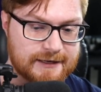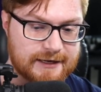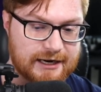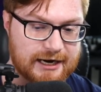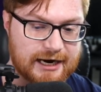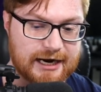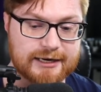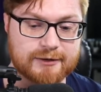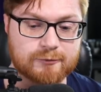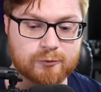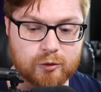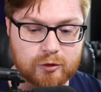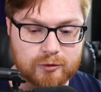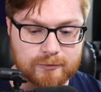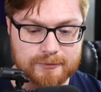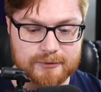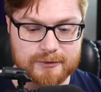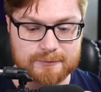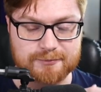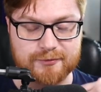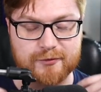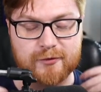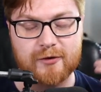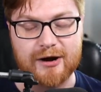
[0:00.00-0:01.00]
I will
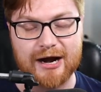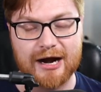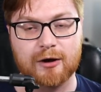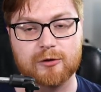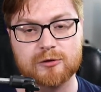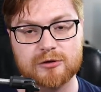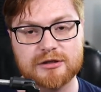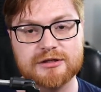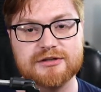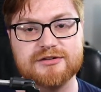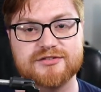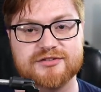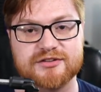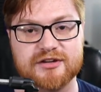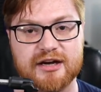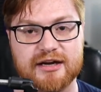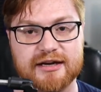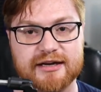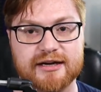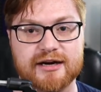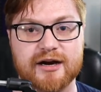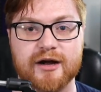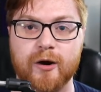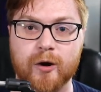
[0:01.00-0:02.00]
proudly say,
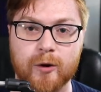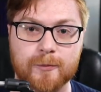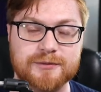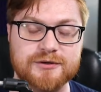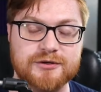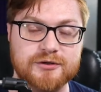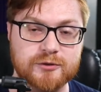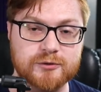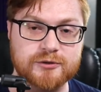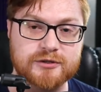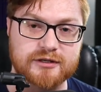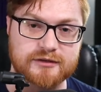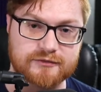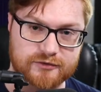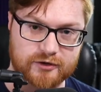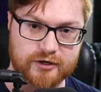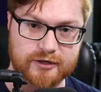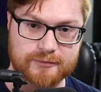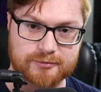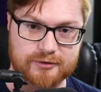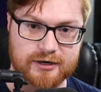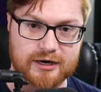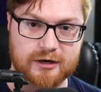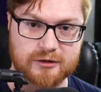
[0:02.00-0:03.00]
and I hope you can
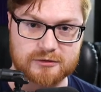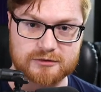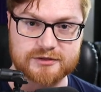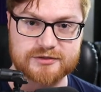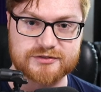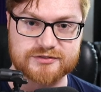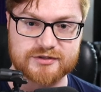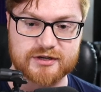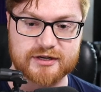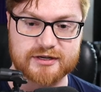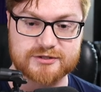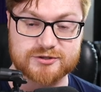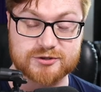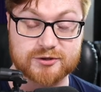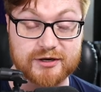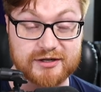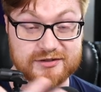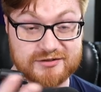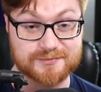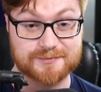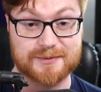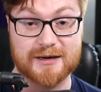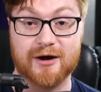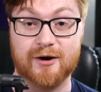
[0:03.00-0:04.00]
very proudly say,
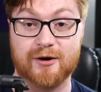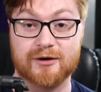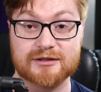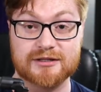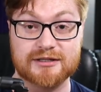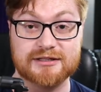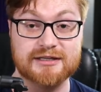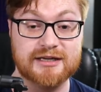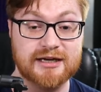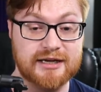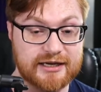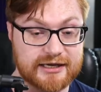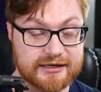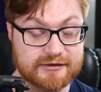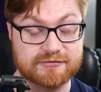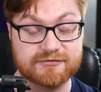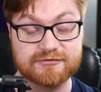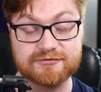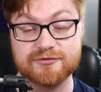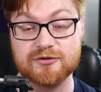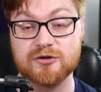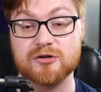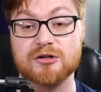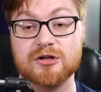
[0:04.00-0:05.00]
transparently and
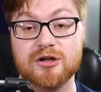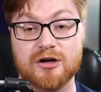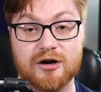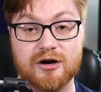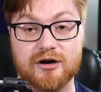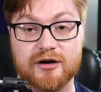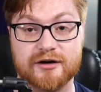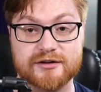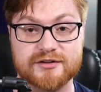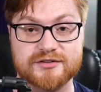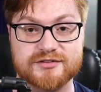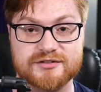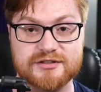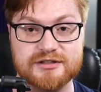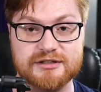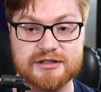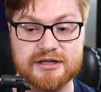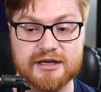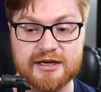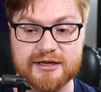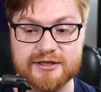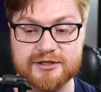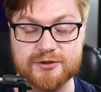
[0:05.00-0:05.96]
full honesty,